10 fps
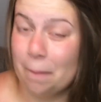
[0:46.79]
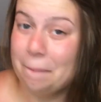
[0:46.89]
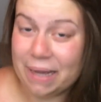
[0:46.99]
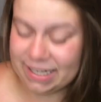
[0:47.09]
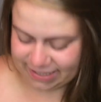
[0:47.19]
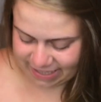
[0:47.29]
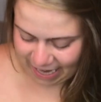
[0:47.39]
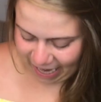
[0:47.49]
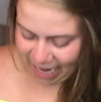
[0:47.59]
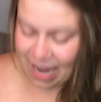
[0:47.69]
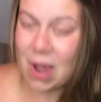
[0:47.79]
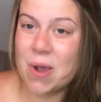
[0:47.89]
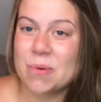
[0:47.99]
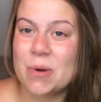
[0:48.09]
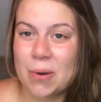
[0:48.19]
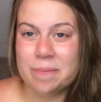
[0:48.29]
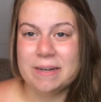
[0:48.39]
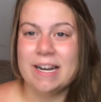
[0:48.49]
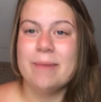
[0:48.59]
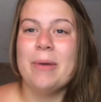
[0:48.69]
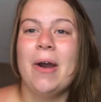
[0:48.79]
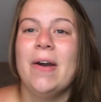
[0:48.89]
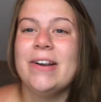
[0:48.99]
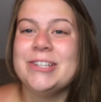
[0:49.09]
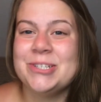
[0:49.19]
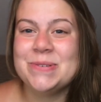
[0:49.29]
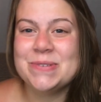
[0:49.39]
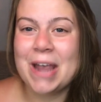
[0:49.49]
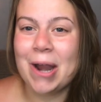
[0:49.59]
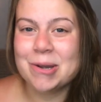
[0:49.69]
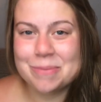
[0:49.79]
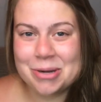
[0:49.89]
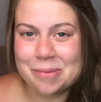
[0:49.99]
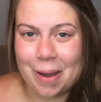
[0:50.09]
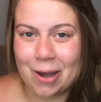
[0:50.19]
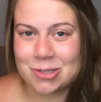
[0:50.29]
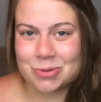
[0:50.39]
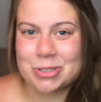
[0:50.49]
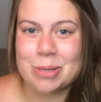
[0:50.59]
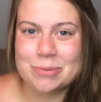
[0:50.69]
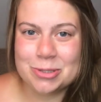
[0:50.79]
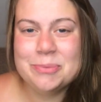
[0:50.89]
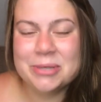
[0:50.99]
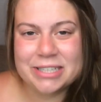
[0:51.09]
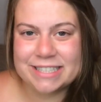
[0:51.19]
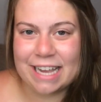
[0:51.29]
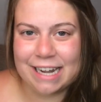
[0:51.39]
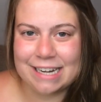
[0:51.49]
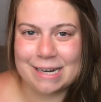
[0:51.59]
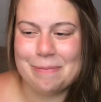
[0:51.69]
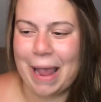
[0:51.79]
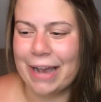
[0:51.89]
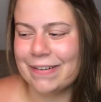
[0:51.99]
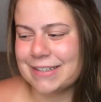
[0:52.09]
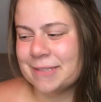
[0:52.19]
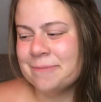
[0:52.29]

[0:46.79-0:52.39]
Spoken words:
But today we're opening up our June Kinder beauty box, which I'm super excited about.